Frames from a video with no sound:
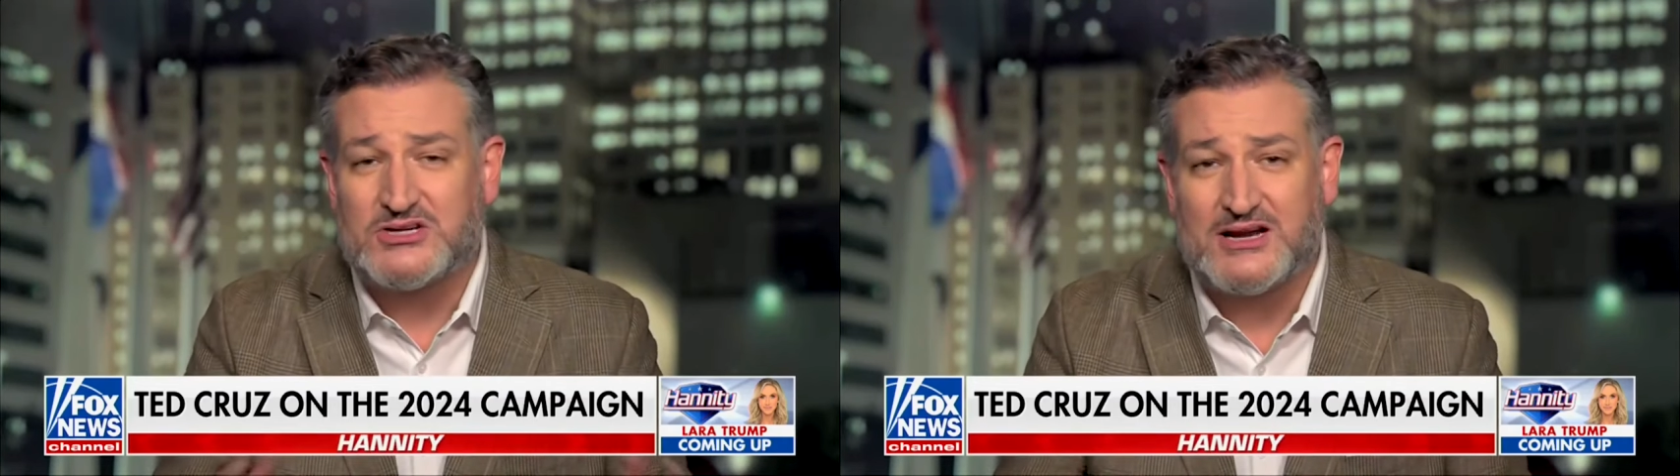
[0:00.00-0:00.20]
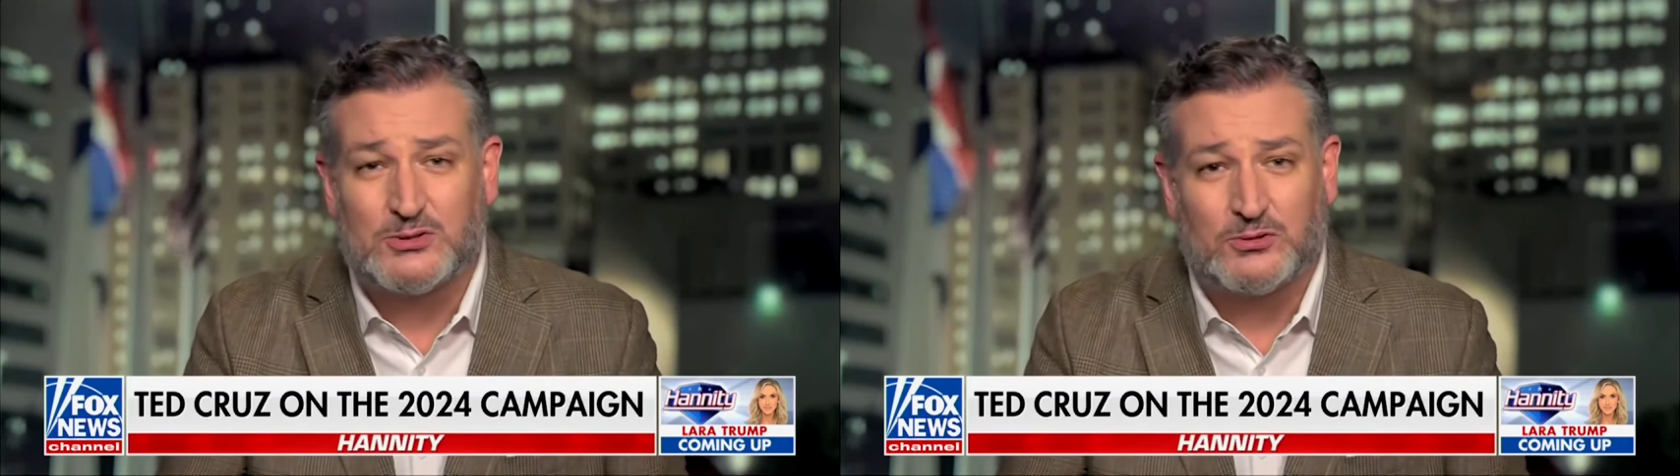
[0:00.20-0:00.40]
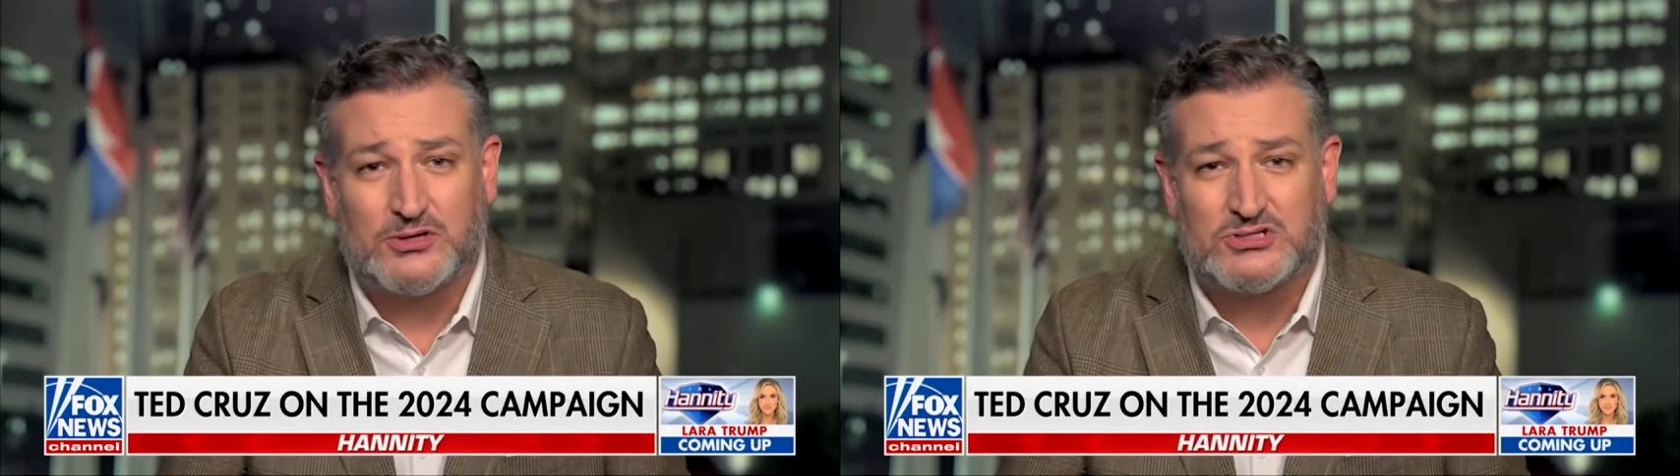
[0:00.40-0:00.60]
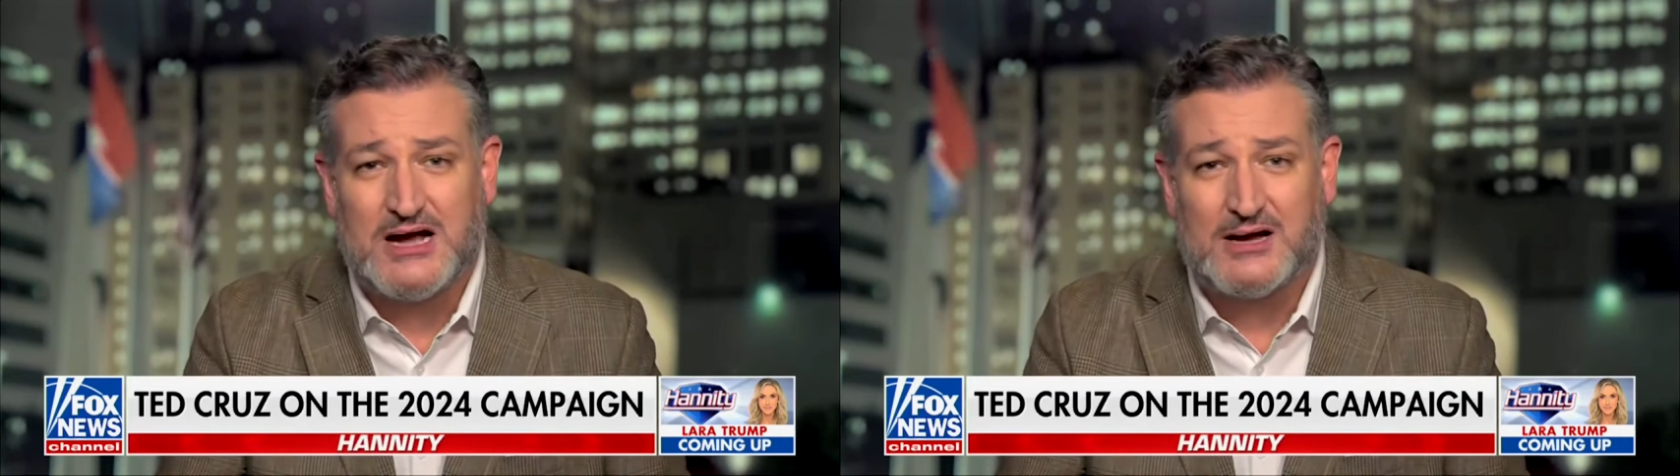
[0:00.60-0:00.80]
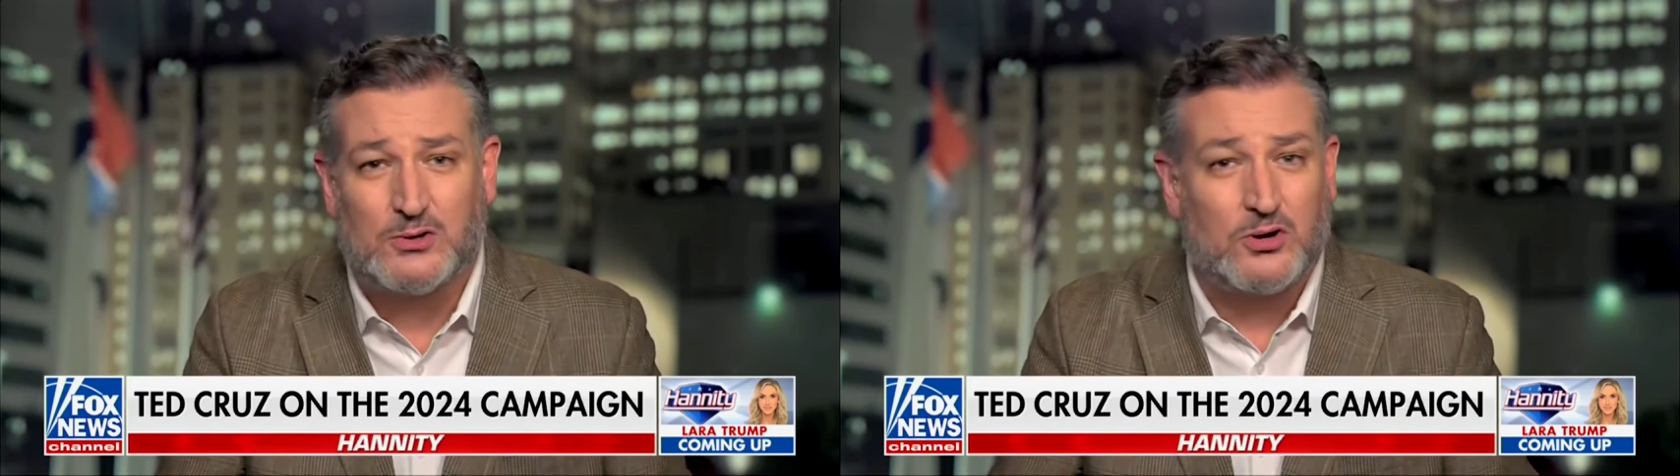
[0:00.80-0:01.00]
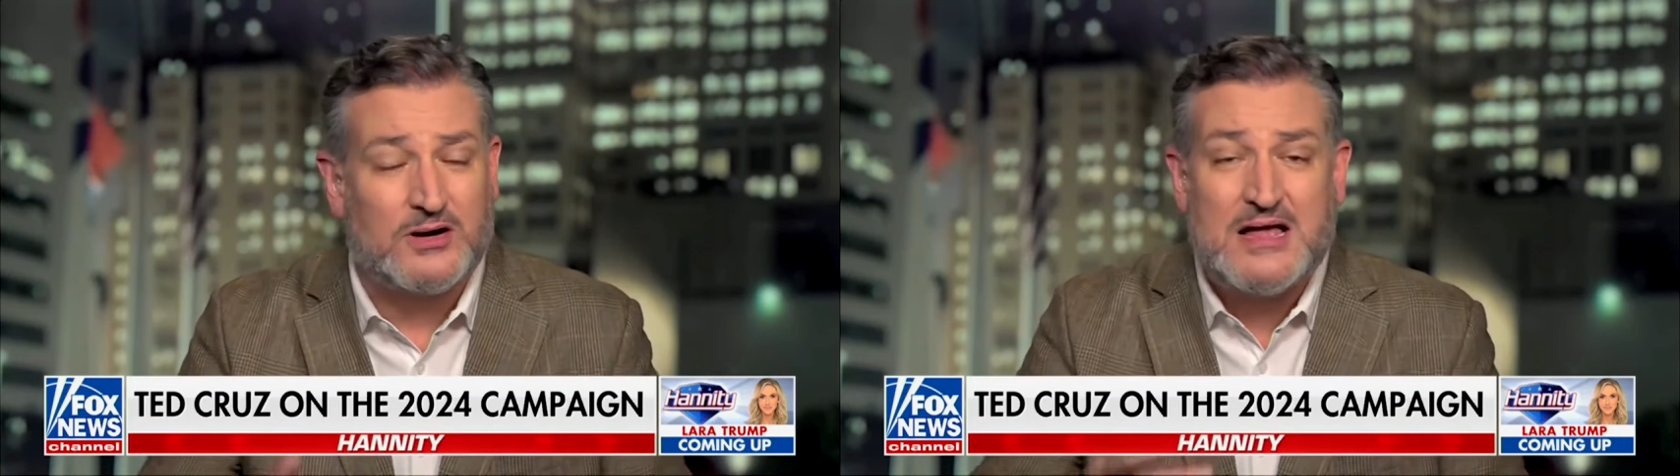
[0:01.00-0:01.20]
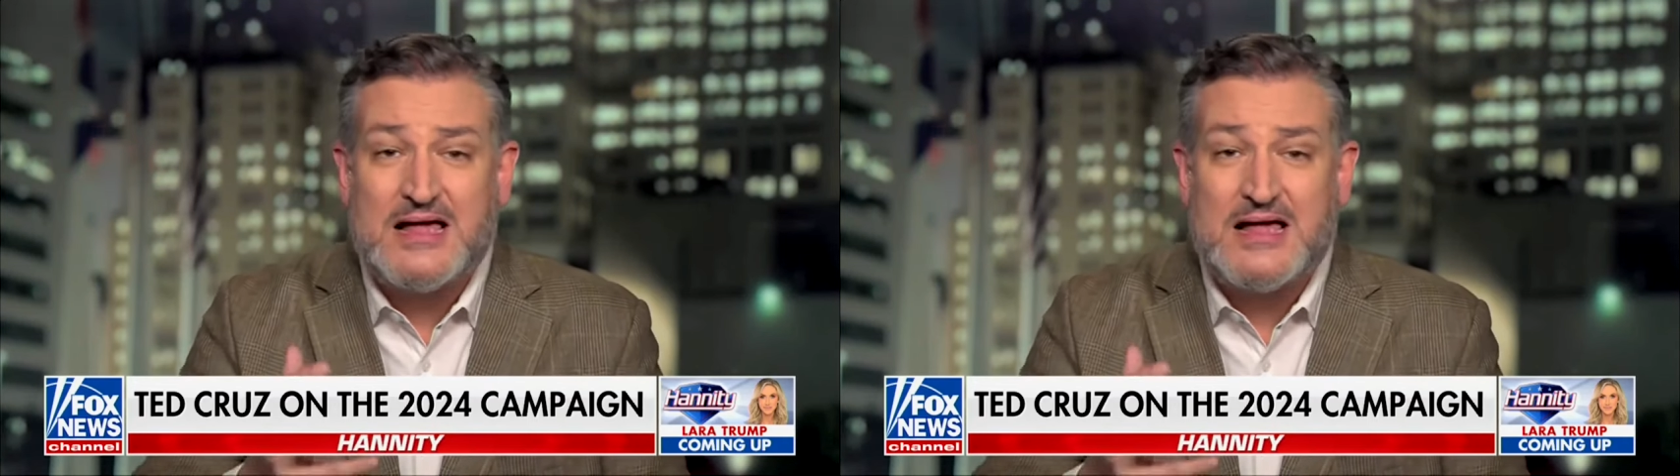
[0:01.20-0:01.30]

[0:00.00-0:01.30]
tedcruz.org,